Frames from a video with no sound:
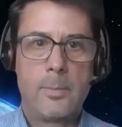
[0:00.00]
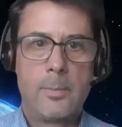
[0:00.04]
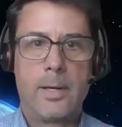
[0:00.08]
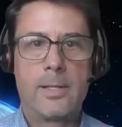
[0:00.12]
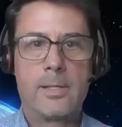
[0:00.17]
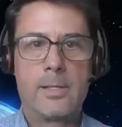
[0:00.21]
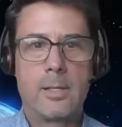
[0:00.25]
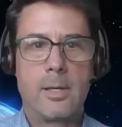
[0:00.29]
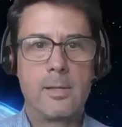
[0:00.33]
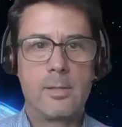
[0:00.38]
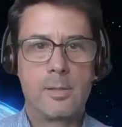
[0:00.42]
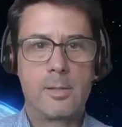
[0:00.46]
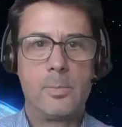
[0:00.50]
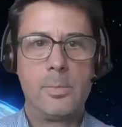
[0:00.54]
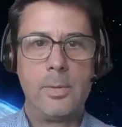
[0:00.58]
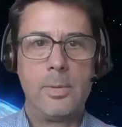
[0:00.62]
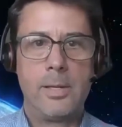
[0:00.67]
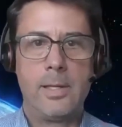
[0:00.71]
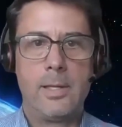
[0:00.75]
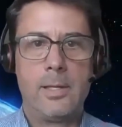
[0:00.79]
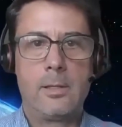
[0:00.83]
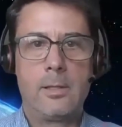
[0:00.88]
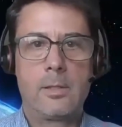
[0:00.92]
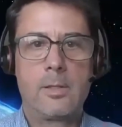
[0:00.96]
but it's also
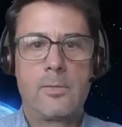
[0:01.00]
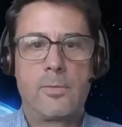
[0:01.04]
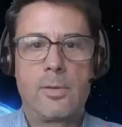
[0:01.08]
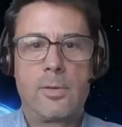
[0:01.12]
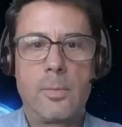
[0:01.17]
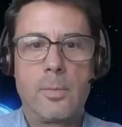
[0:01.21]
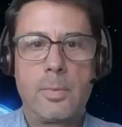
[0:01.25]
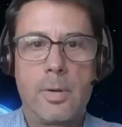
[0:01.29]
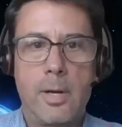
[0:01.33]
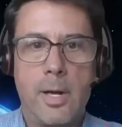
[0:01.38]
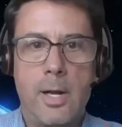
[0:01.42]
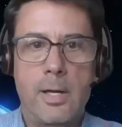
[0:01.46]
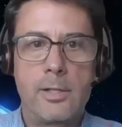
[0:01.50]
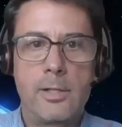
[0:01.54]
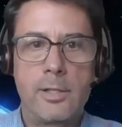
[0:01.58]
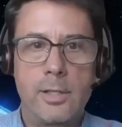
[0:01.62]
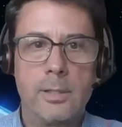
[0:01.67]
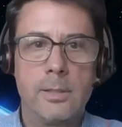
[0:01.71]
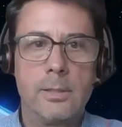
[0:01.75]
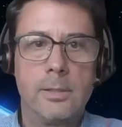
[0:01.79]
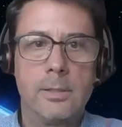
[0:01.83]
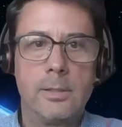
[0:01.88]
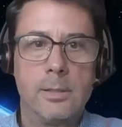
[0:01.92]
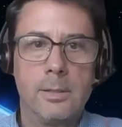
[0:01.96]
being used for the
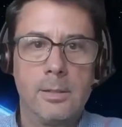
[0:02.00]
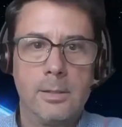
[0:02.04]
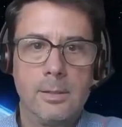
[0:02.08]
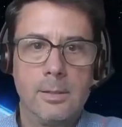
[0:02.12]
production.